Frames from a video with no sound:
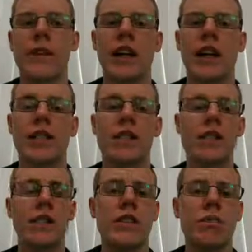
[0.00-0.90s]
It's a
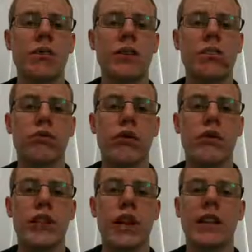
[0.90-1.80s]
very simple
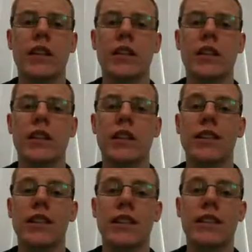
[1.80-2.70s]
approach, and there's
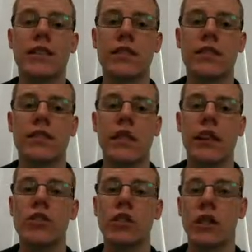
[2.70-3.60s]
less
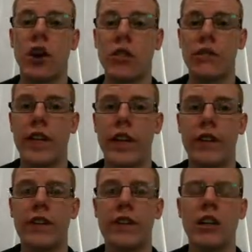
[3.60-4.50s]
scheduling overhead,
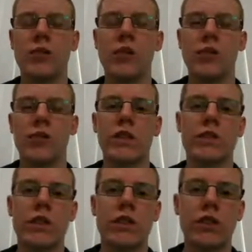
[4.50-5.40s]
because once
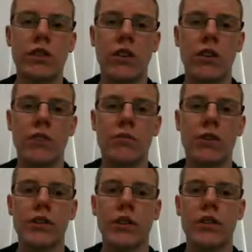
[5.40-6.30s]
we assign that
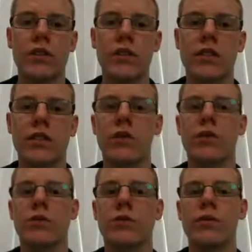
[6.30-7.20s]
process
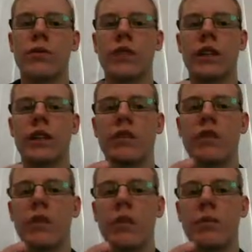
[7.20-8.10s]
to the
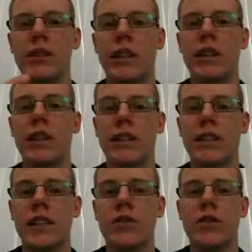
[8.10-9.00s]
particular
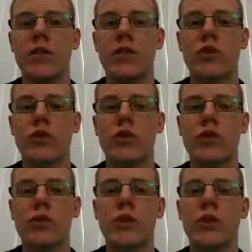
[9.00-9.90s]
CPU's
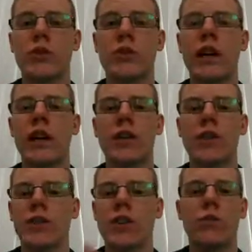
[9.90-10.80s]
short-term queue,
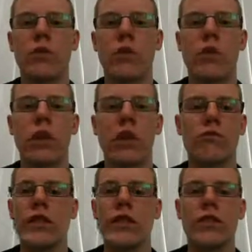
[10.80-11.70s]
there's no more
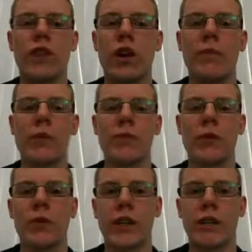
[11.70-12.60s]
reassignment
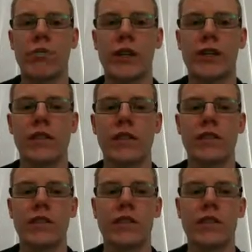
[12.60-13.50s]
between the processors.